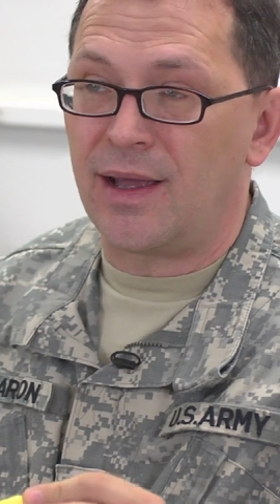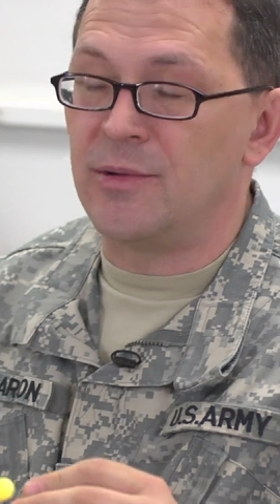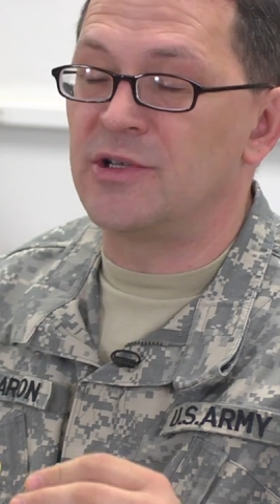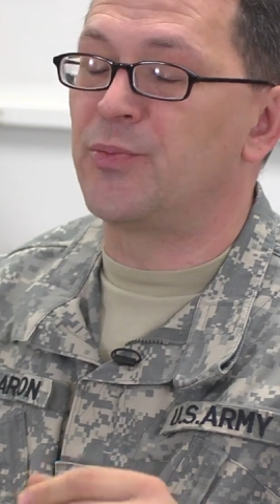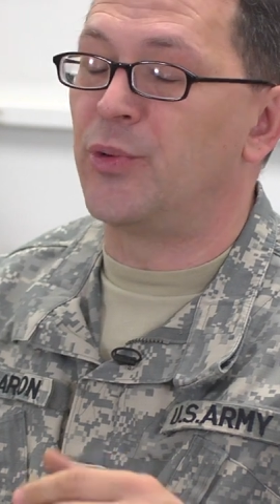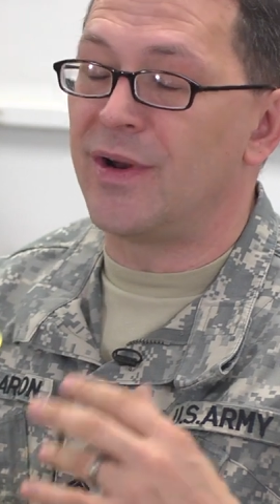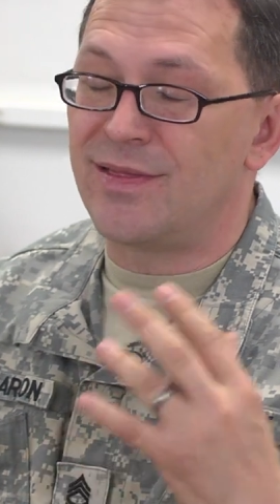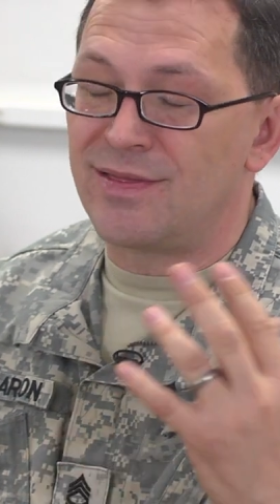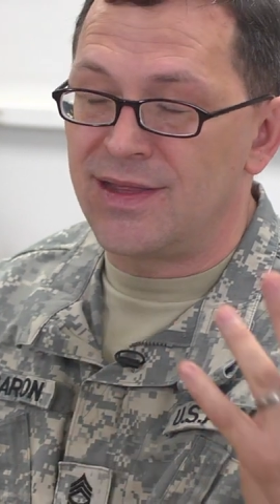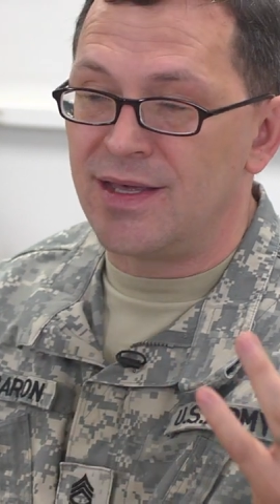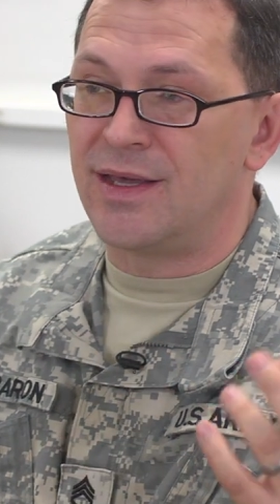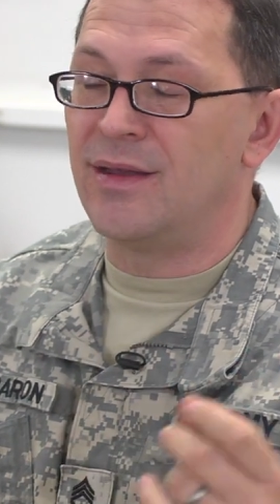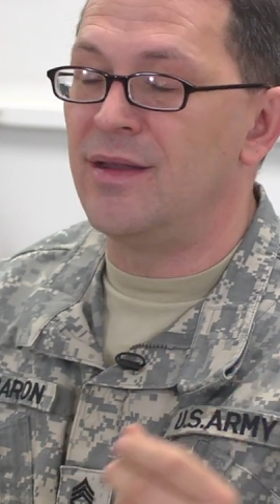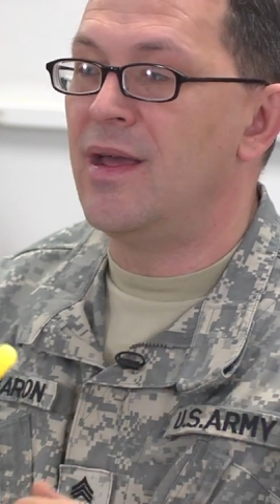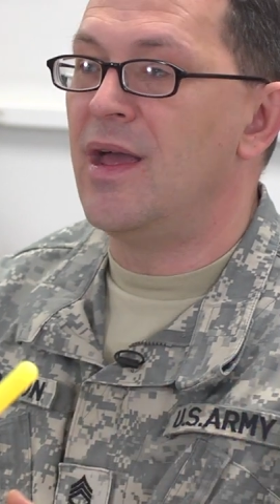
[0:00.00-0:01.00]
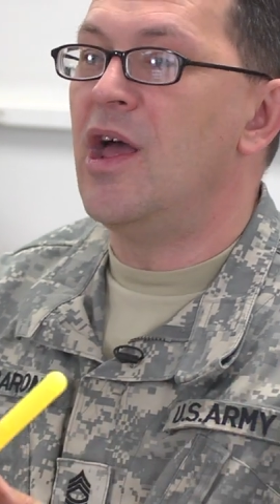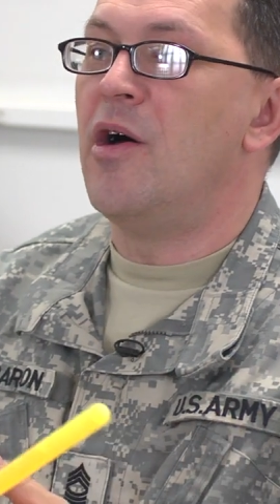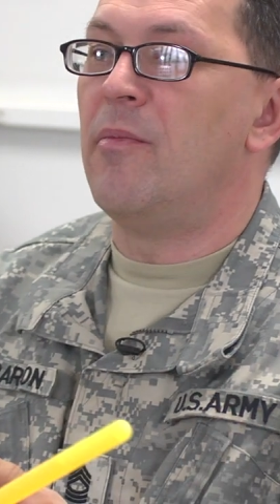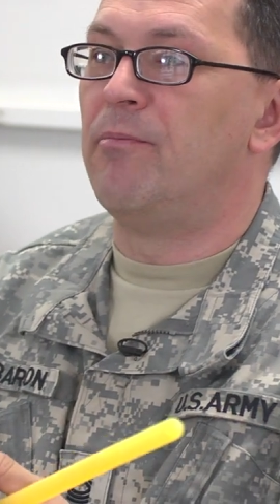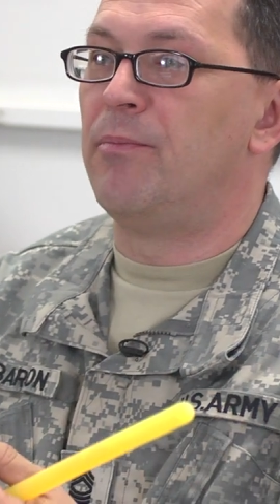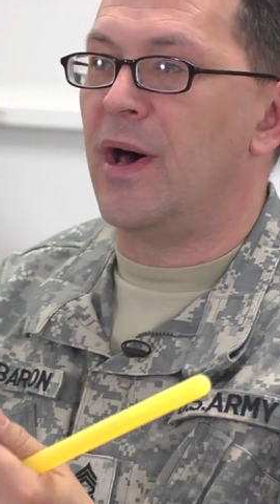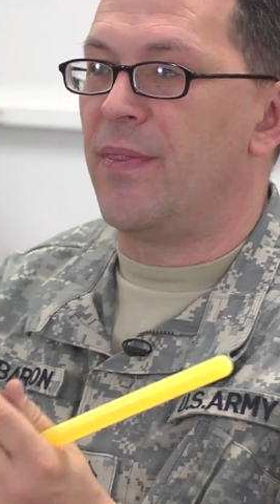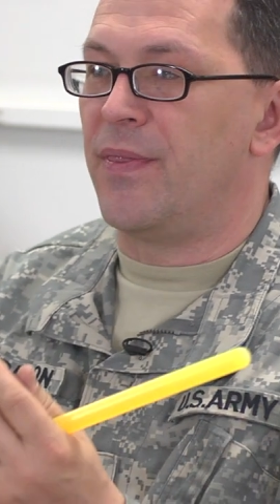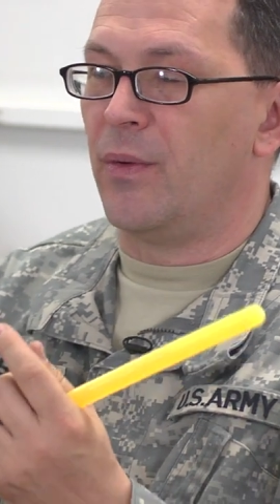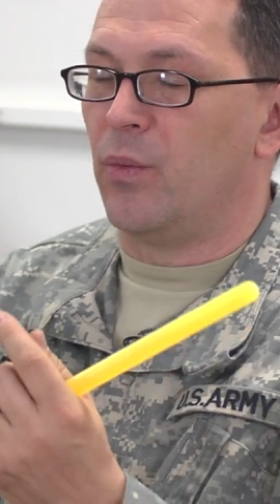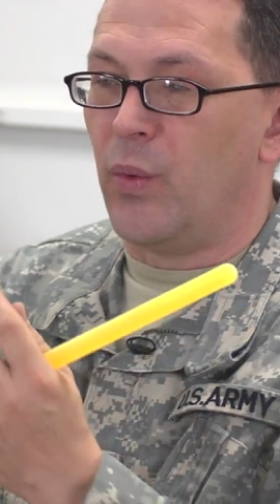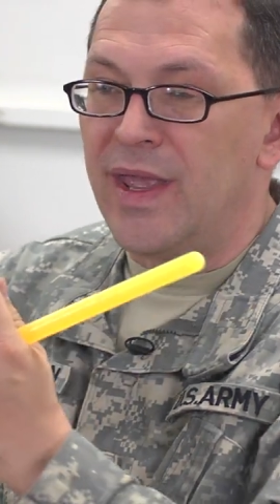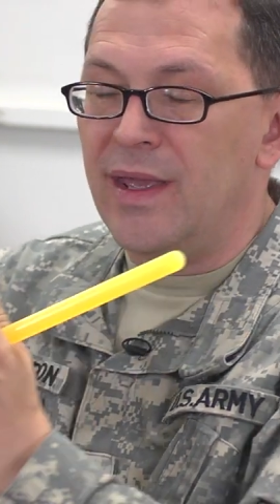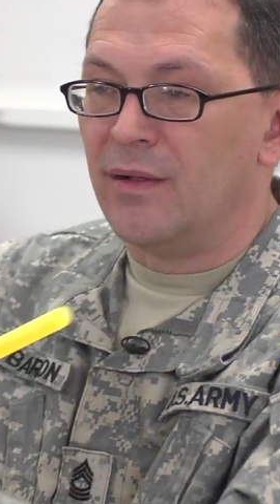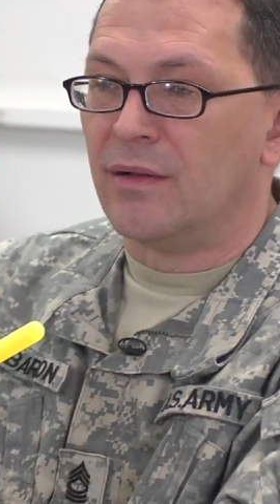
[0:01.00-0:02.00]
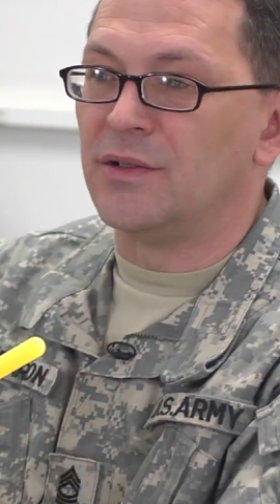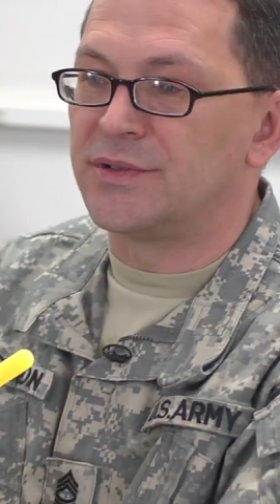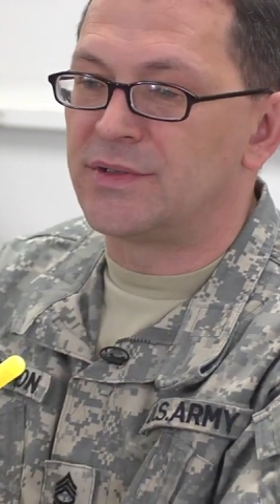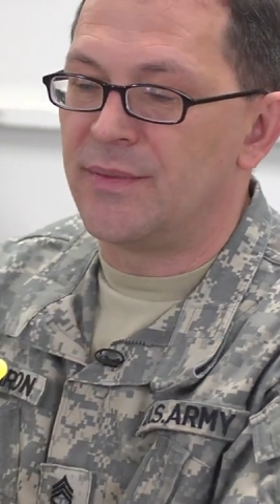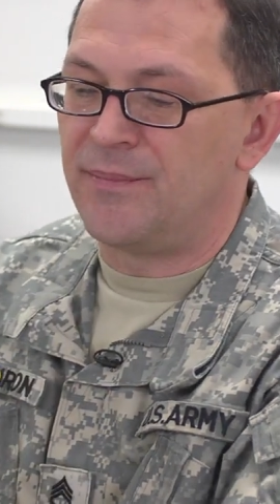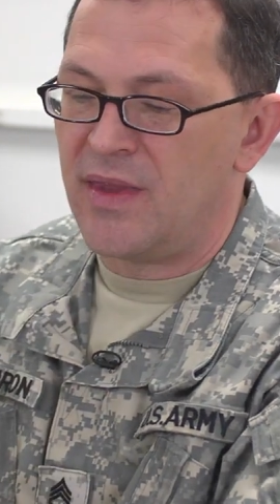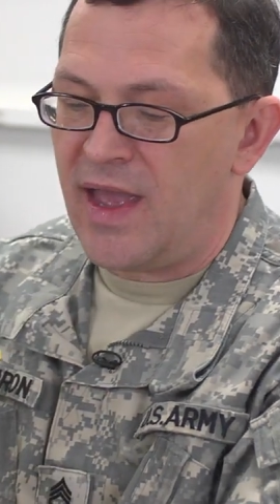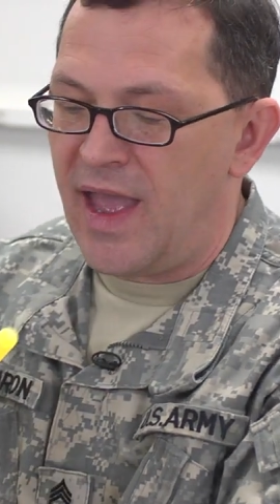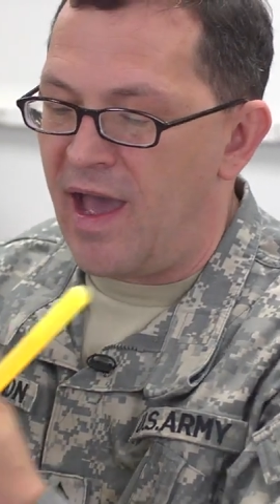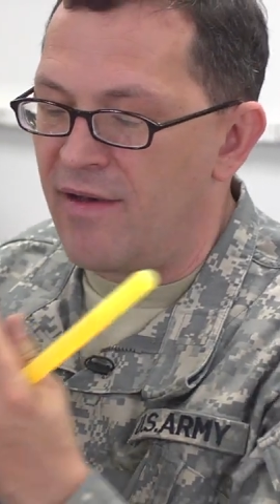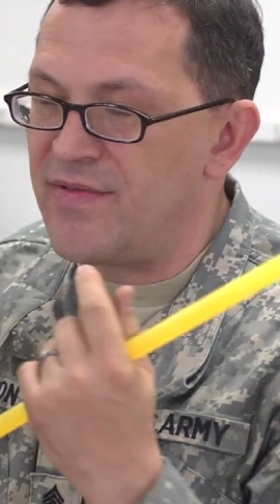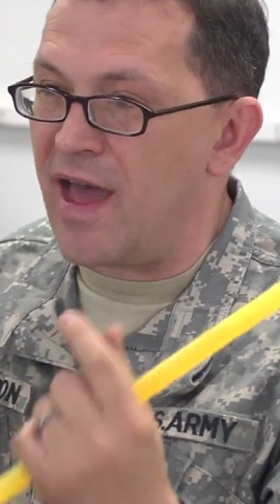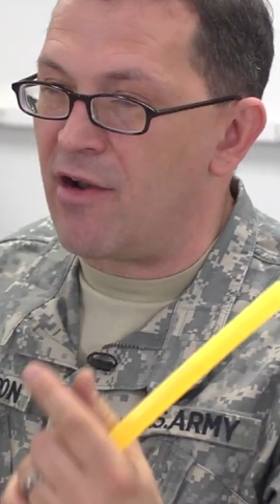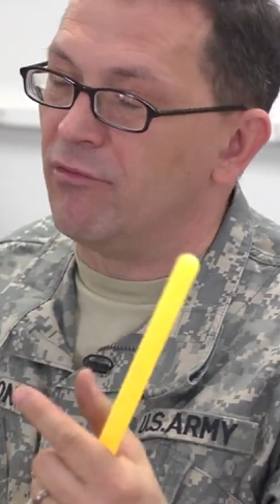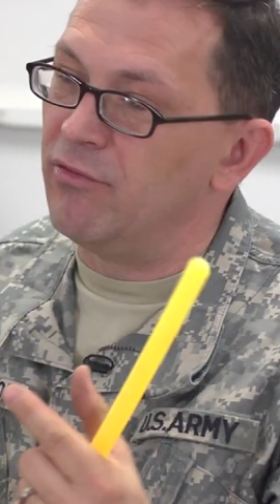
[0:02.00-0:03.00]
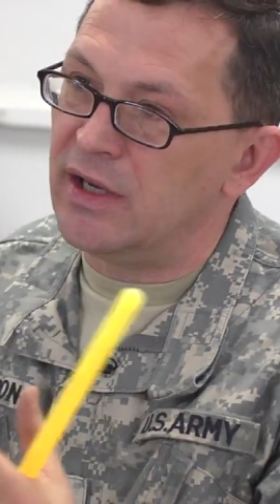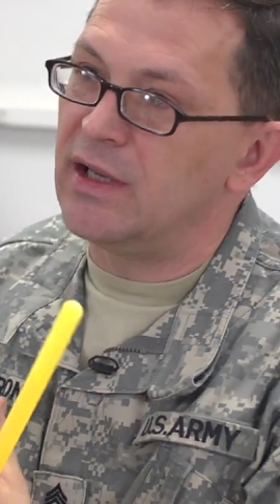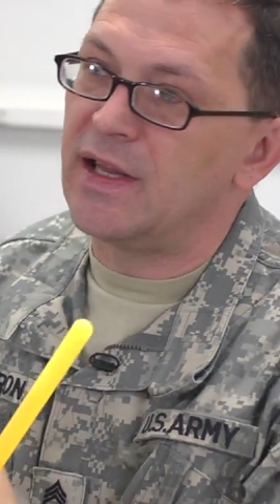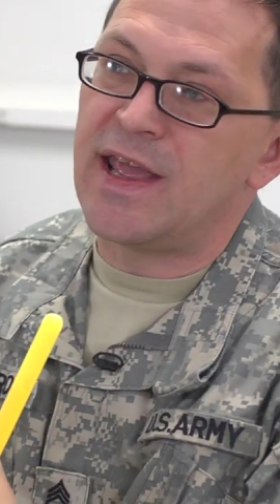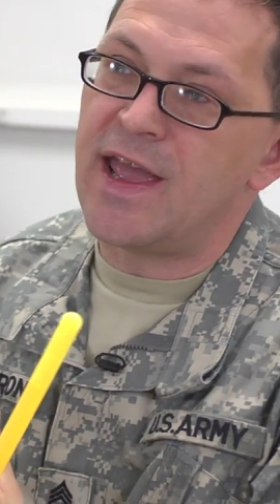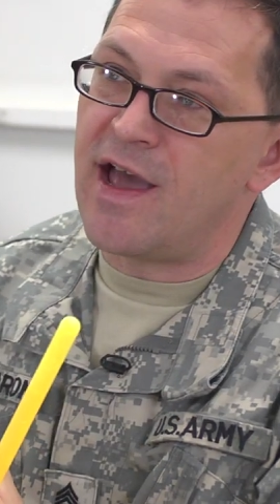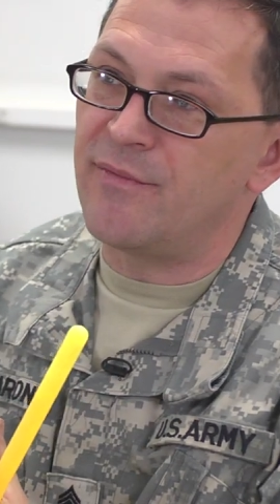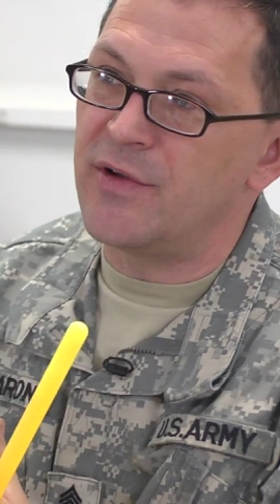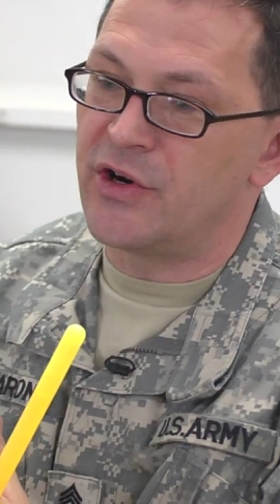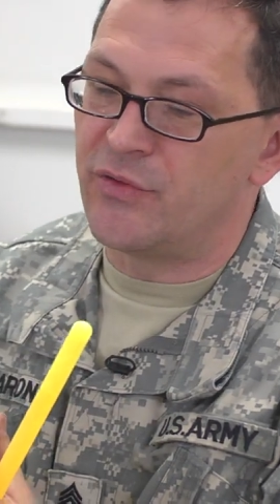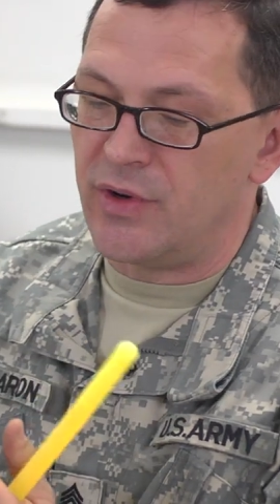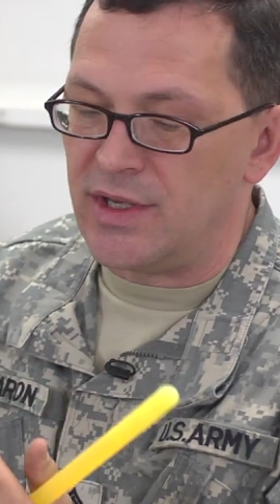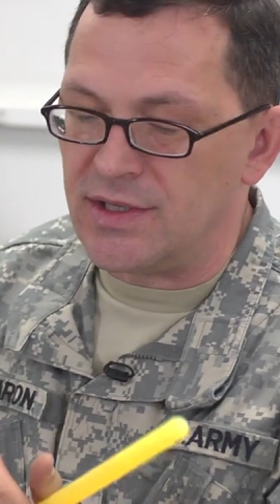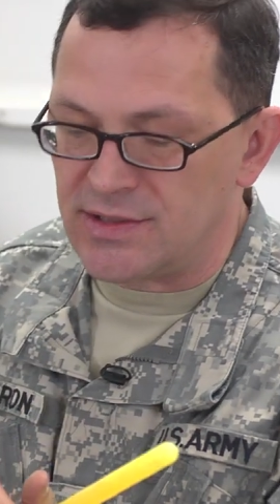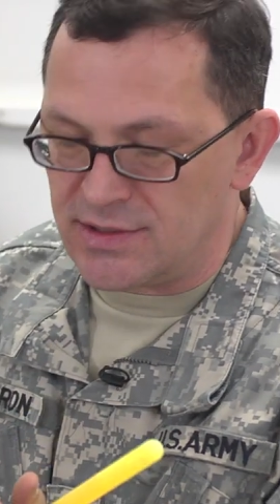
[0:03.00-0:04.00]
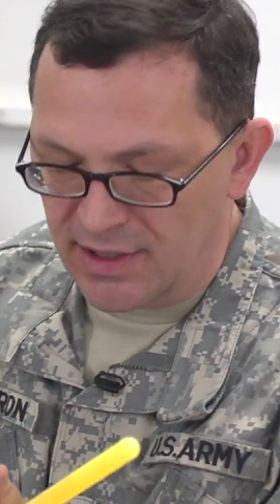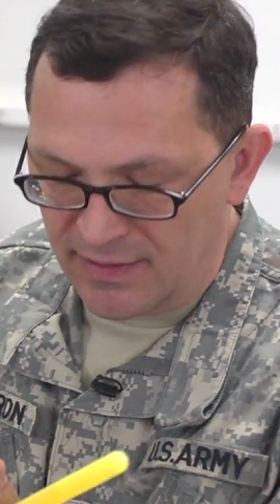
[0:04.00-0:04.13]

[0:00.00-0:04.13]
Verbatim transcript: I mean, it's pretty thin, but the wheels have that really heavy grease.